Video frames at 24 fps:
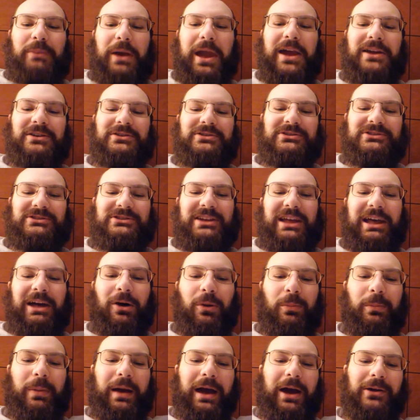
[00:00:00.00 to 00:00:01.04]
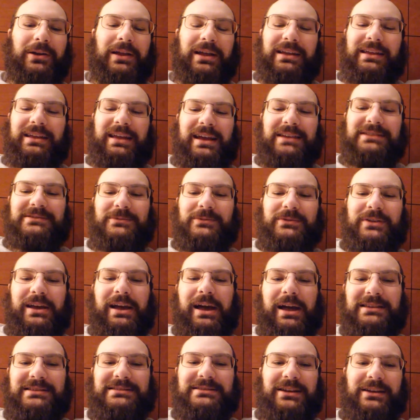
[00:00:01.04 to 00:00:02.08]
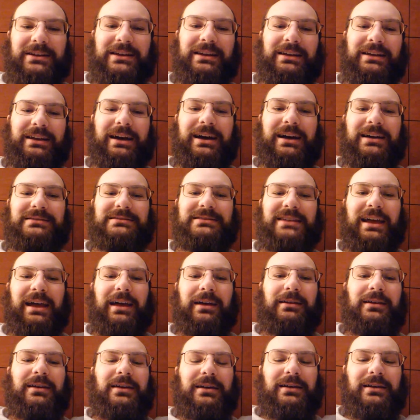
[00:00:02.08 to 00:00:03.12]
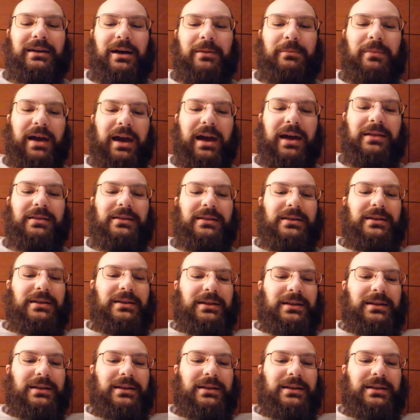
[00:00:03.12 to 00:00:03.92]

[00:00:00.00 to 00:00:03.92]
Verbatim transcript: banners to help out, I guess, when they got stuck in contact, combat.